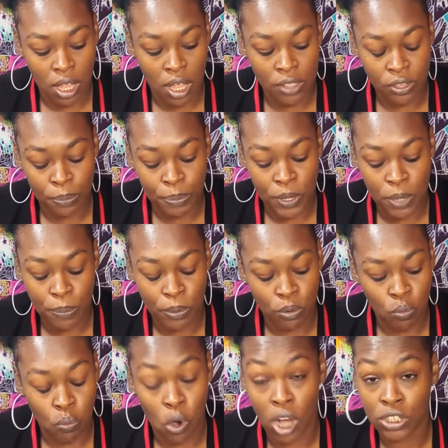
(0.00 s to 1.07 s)
other
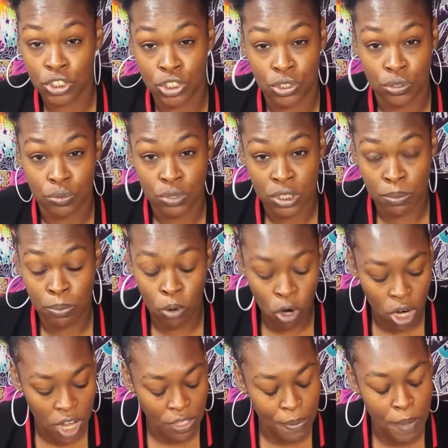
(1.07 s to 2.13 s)
people want you. So
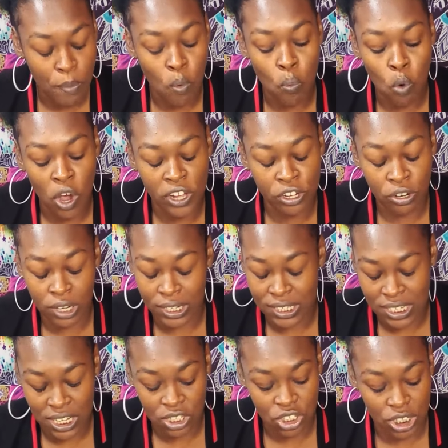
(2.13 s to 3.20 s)
more other people want your
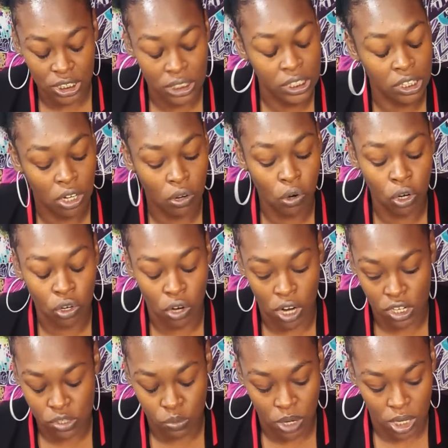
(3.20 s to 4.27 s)
attention, Leo or
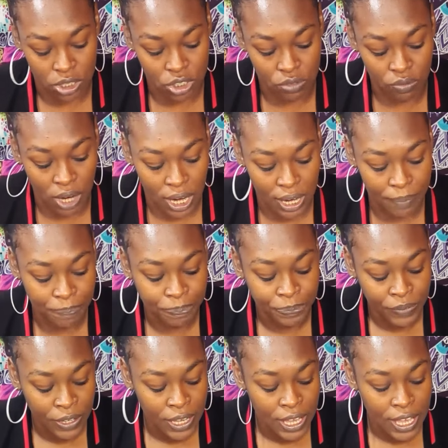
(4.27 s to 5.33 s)
crosswatcher, right?
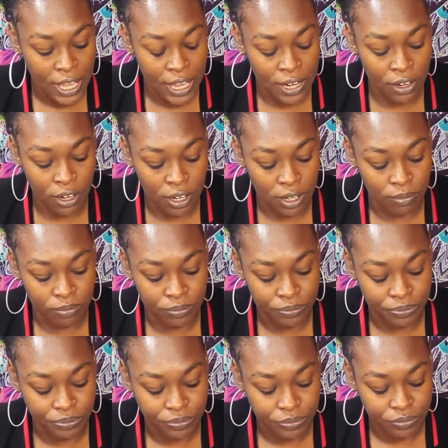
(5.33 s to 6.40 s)
And
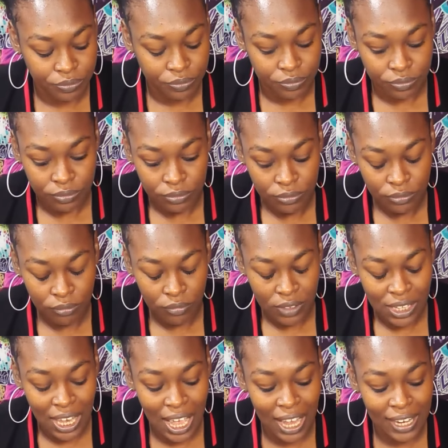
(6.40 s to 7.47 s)
um
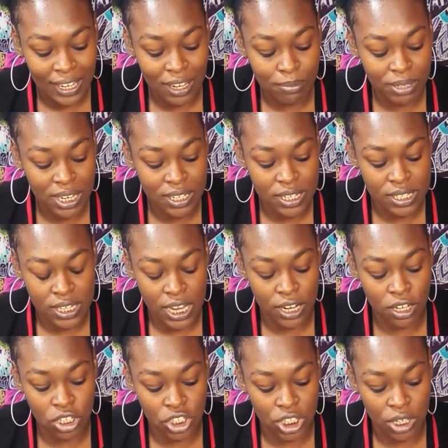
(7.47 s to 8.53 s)
I am getting this
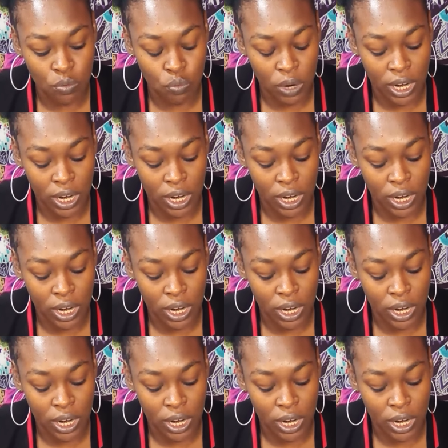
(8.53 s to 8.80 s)
energy